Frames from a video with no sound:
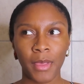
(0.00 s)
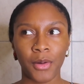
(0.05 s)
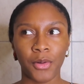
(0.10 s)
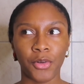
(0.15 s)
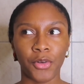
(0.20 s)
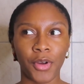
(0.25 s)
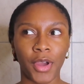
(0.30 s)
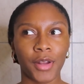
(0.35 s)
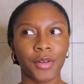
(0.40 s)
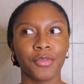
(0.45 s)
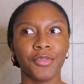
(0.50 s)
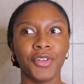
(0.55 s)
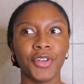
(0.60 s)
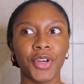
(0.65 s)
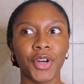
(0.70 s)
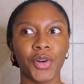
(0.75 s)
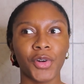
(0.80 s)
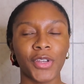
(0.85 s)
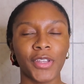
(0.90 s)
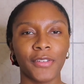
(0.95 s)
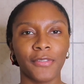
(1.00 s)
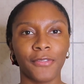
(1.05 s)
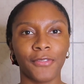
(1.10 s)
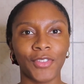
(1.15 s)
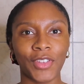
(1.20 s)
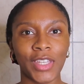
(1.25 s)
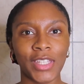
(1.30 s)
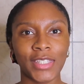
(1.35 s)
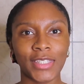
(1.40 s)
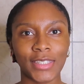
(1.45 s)
or I don't know
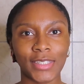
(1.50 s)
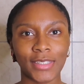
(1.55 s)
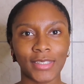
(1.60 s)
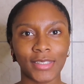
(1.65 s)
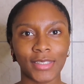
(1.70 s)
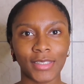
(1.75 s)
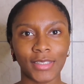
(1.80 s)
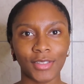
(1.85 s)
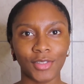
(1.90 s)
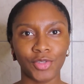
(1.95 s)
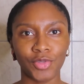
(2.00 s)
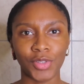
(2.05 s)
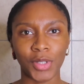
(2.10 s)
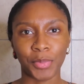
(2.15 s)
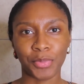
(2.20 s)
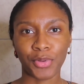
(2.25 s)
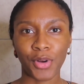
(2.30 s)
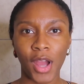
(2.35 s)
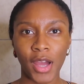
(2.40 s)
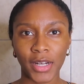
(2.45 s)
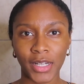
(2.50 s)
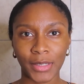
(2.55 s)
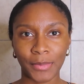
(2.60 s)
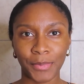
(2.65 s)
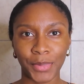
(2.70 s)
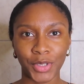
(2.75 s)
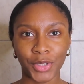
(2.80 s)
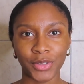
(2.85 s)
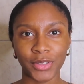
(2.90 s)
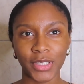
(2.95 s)
if it's due to
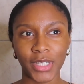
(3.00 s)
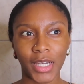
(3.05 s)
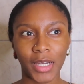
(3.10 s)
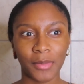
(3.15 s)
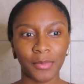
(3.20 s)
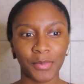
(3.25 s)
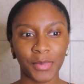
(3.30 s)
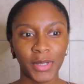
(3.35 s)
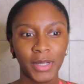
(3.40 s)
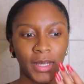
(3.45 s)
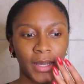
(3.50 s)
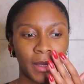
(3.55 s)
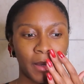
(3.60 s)
product buildup,